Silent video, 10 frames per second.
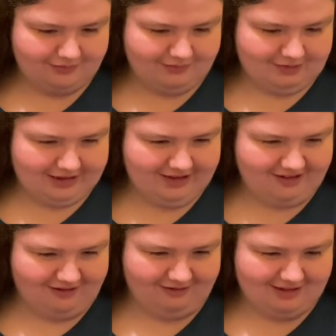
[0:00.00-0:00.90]
I
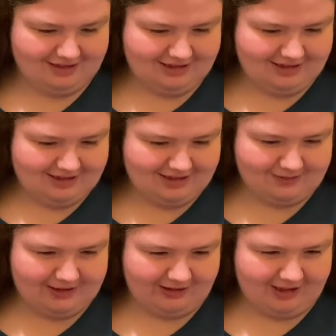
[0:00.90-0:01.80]
know. And
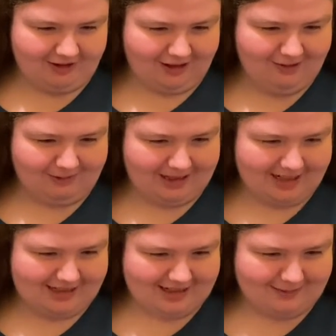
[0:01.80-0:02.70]
we learned the hard way,
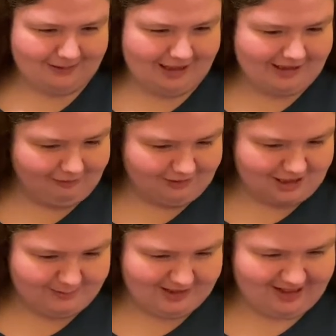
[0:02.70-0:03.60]
that's why you don't touch
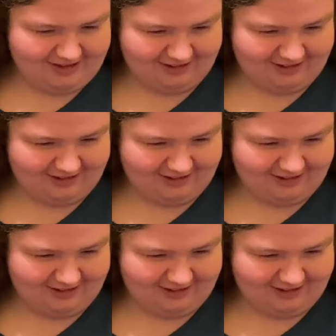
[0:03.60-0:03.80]
my deck.